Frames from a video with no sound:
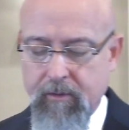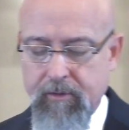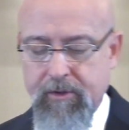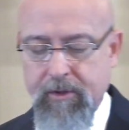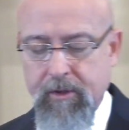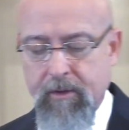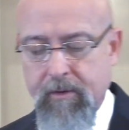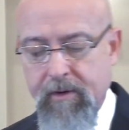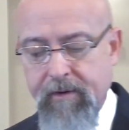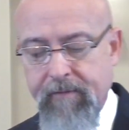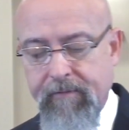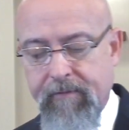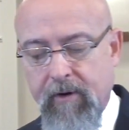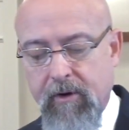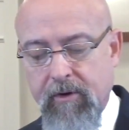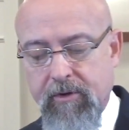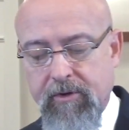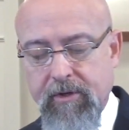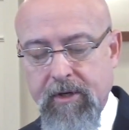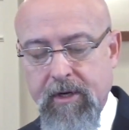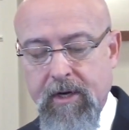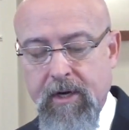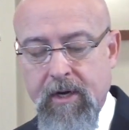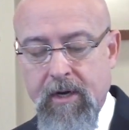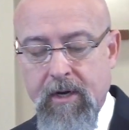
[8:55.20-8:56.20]
children in
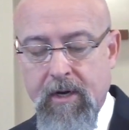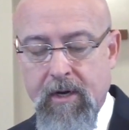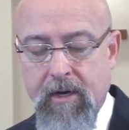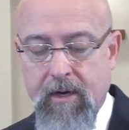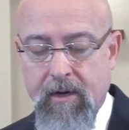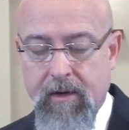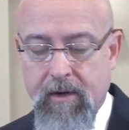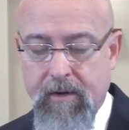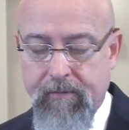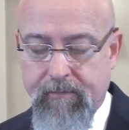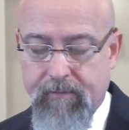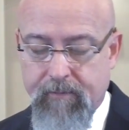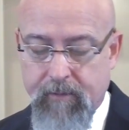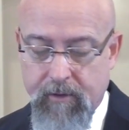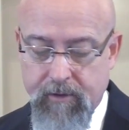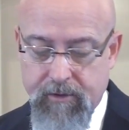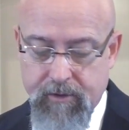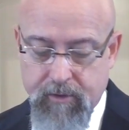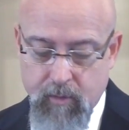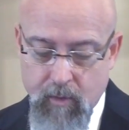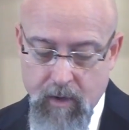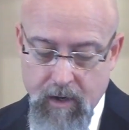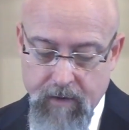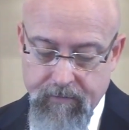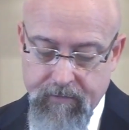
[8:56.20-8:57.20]
verse, verse
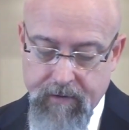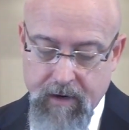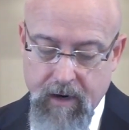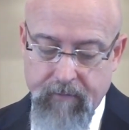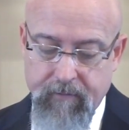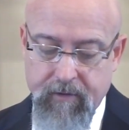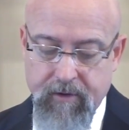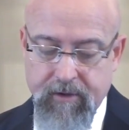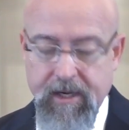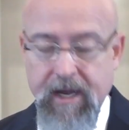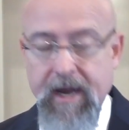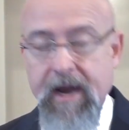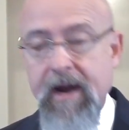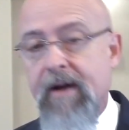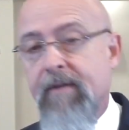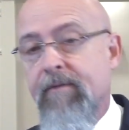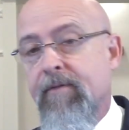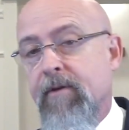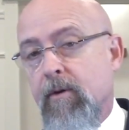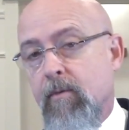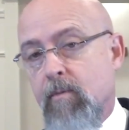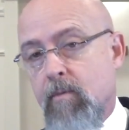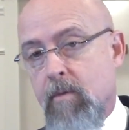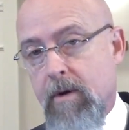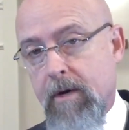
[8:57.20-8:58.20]
12 covers
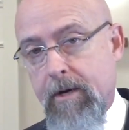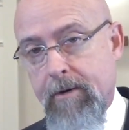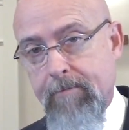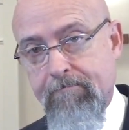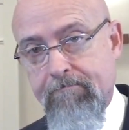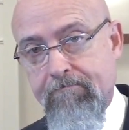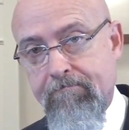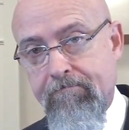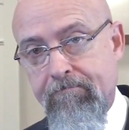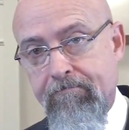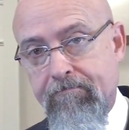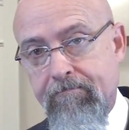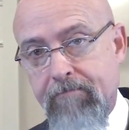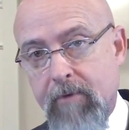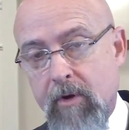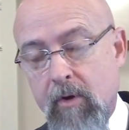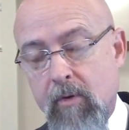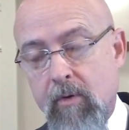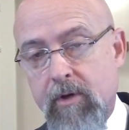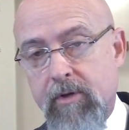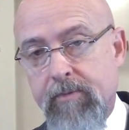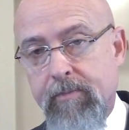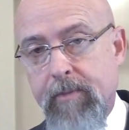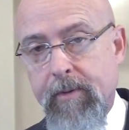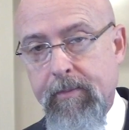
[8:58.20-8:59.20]
everyone who
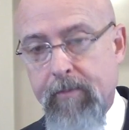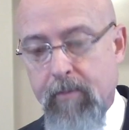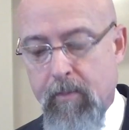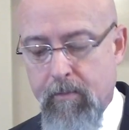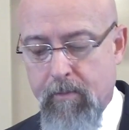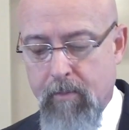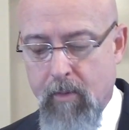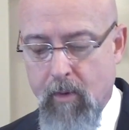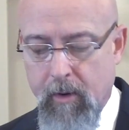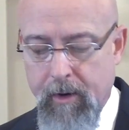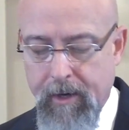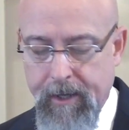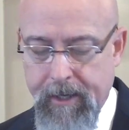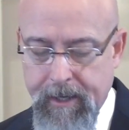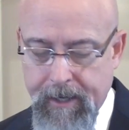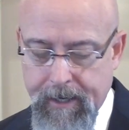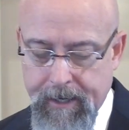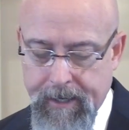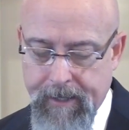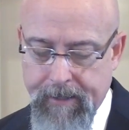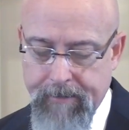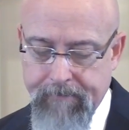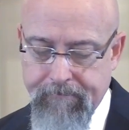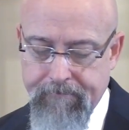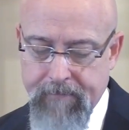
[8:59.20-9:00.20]
has been born
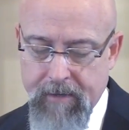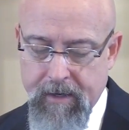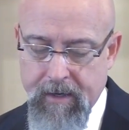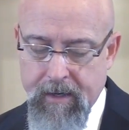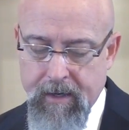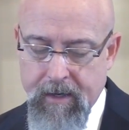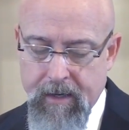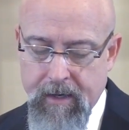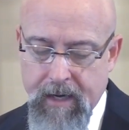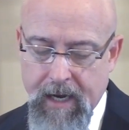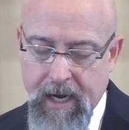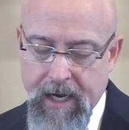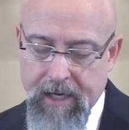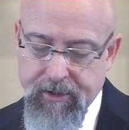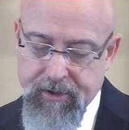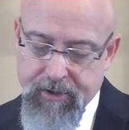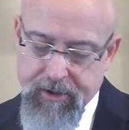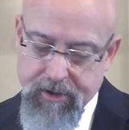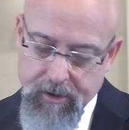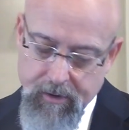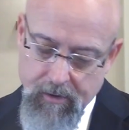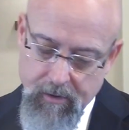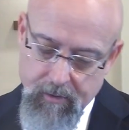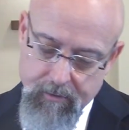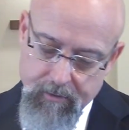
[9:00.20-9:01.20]
again. And
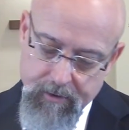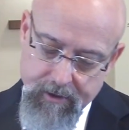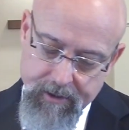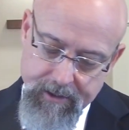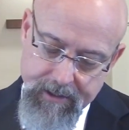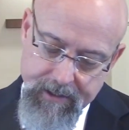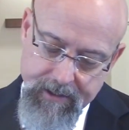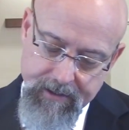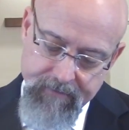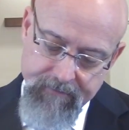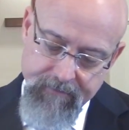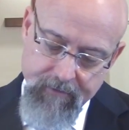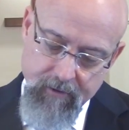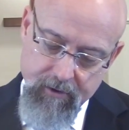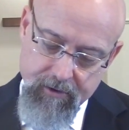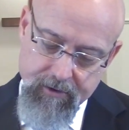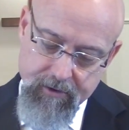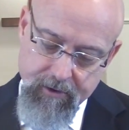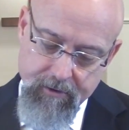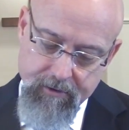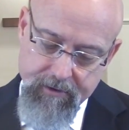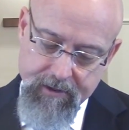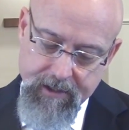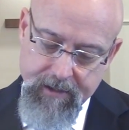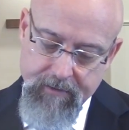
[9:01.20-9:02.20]
children in verse
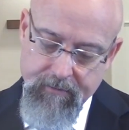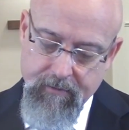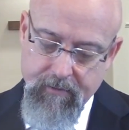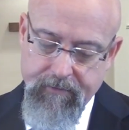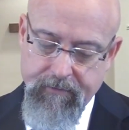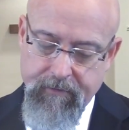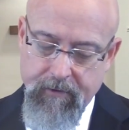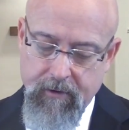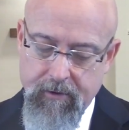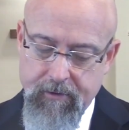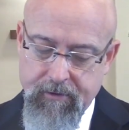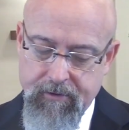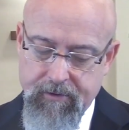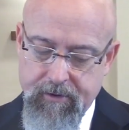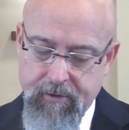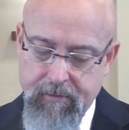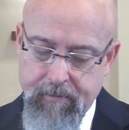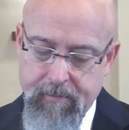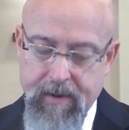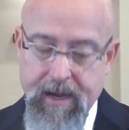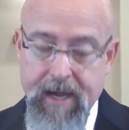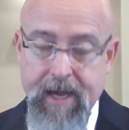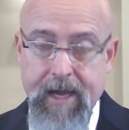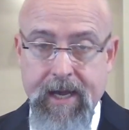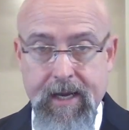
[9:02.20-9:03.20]
13 refers to
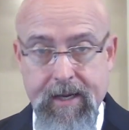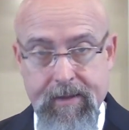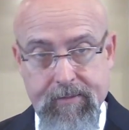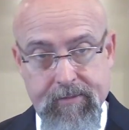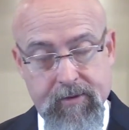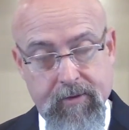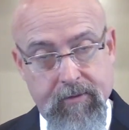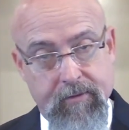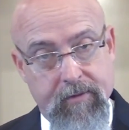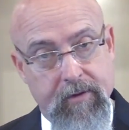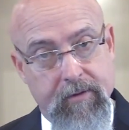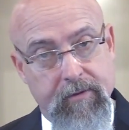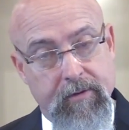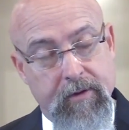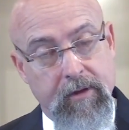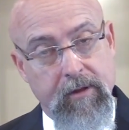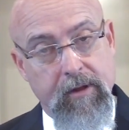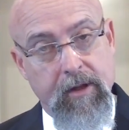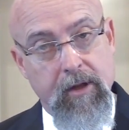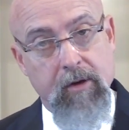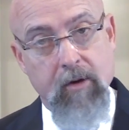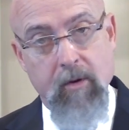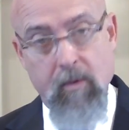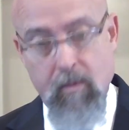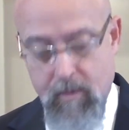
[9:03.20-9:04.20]
babes or the little